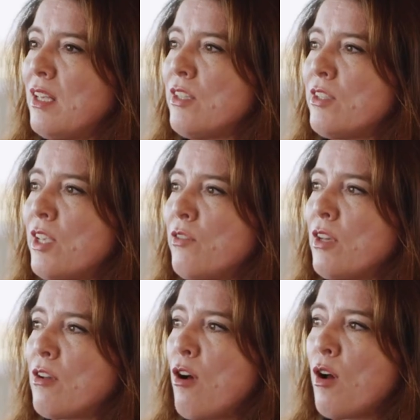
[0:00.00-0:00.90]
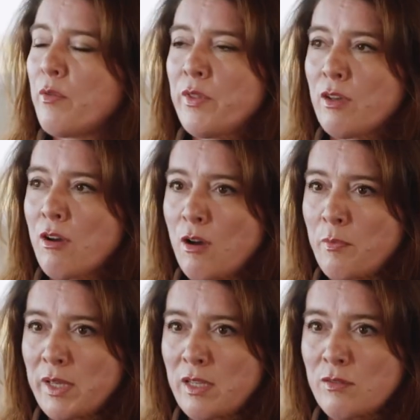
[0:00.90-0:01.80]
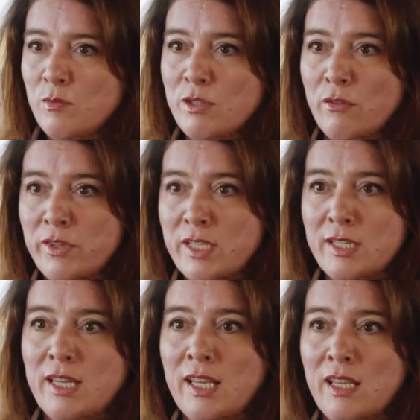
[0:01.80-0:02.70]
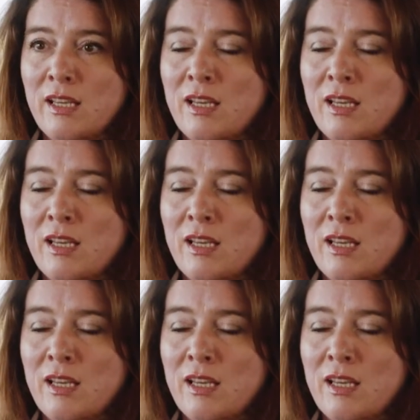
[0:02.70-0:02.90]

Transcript: So the carpet was obviously